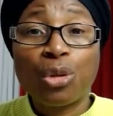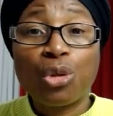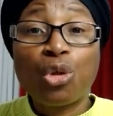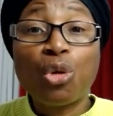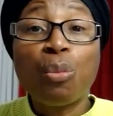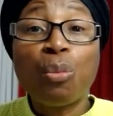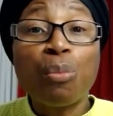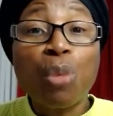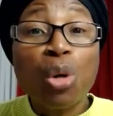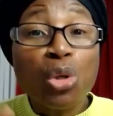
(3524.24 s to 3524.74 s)

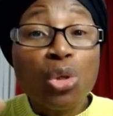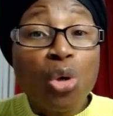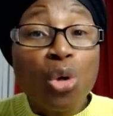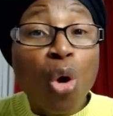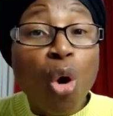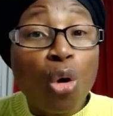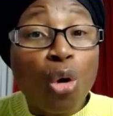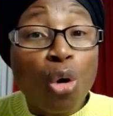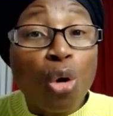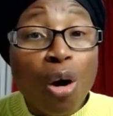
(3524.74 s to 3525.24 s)
You must
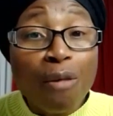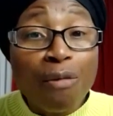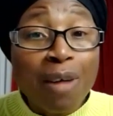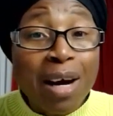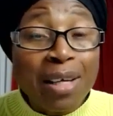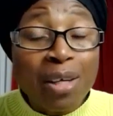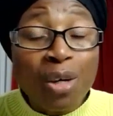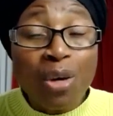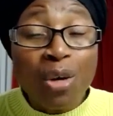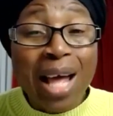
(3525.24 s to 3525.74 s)

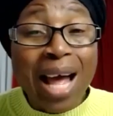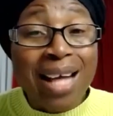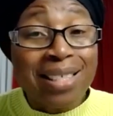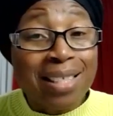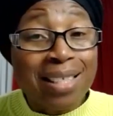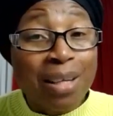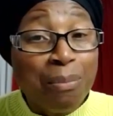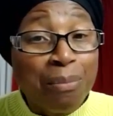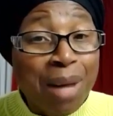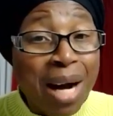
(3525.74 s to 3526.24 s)
uncover your head
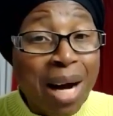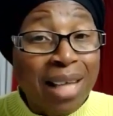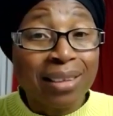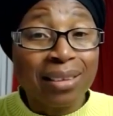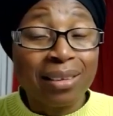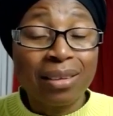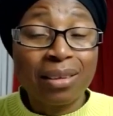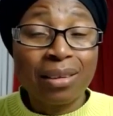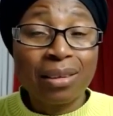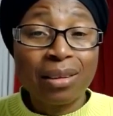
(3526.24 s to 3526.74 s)
as a
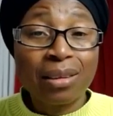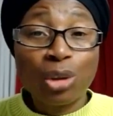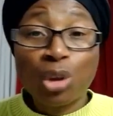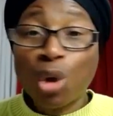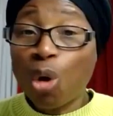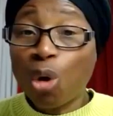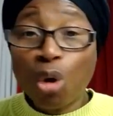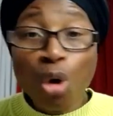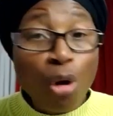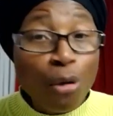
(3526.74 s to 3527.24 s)
man.
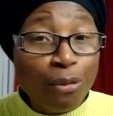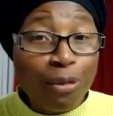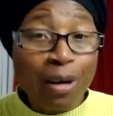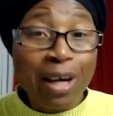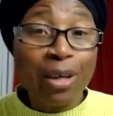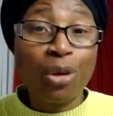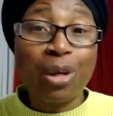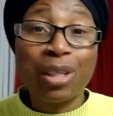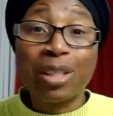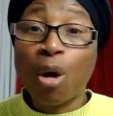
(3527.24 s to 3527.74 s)
Don't
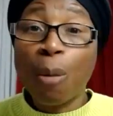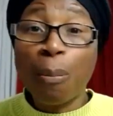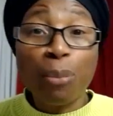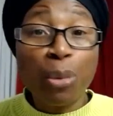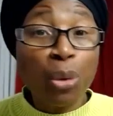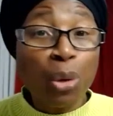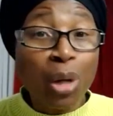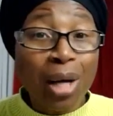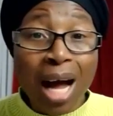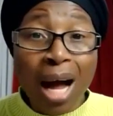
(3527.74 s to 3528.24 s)
cover your
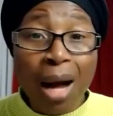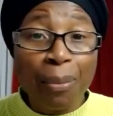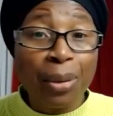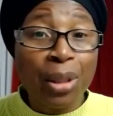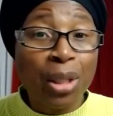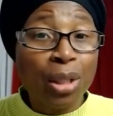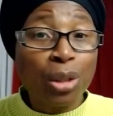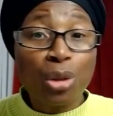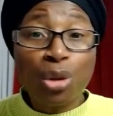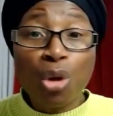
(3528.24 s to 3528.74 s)
don't put cap,
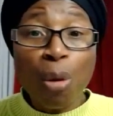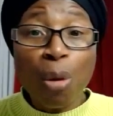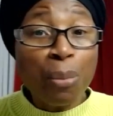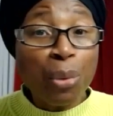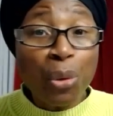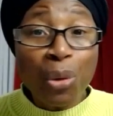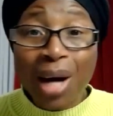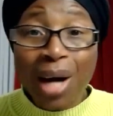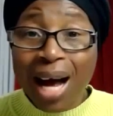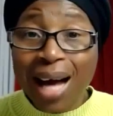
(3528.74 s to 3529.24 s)
don't
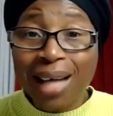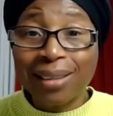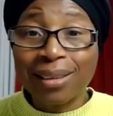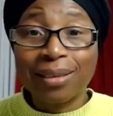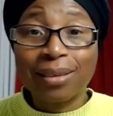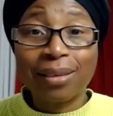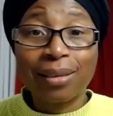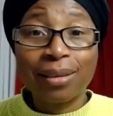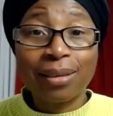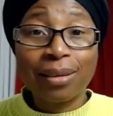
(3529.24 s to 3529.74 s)
put hat.
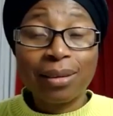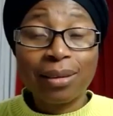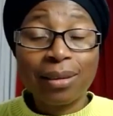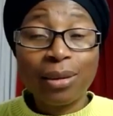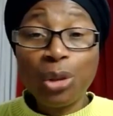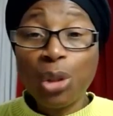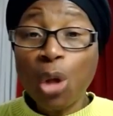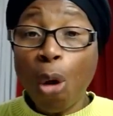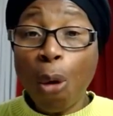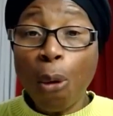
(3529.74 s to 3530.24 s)

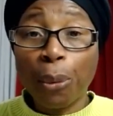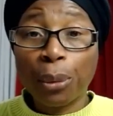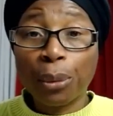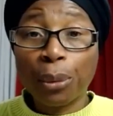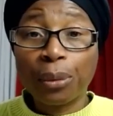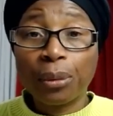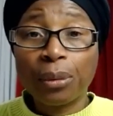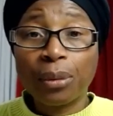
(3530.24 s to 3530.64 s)
No,